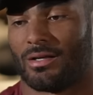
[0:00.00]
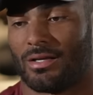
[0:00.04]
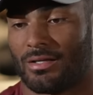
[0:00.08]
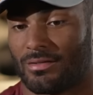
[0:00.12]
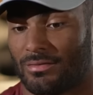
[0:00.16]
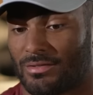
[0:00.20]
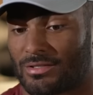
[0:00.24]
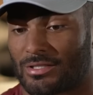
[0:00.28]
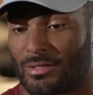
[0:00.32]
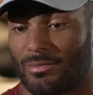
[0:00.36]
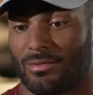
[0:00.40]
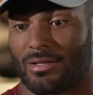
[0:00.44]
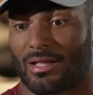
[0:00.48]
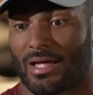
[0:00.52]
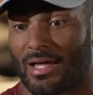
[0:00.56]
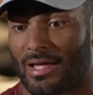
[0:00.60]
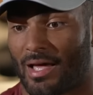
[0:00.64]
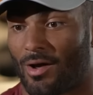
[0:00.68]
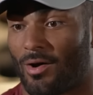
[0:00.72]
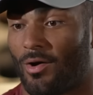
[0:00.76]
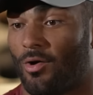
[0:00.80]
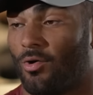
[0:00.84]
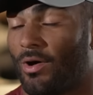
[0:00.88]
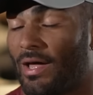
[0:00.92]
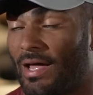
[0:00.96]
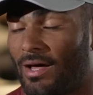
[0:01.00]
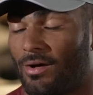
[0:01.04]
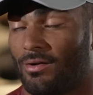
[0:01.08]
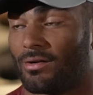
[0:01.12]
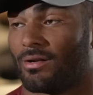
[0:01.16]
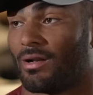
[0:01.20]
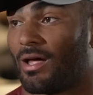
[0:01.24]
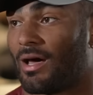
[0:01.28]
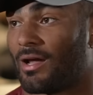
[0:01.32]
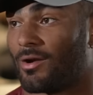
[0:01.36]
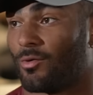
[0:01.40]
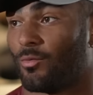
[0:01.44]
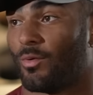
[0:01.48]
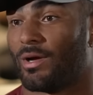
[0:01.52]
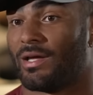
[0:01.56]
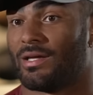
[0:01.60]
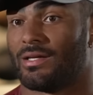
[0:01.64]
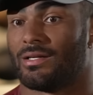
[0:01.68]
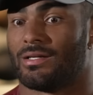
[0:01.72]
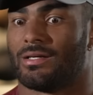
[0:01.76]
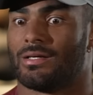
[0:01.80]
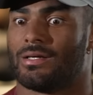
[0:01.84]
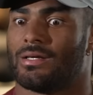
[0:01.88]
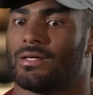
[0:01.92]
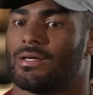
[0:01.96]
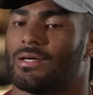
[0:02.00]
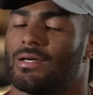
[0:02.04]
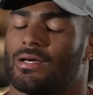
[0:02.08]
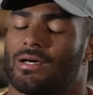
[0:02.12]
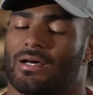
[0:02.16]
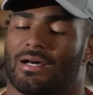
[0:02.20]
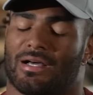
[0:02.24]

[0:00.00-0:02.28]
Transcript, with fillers: and something that held a lot of weight. Mm.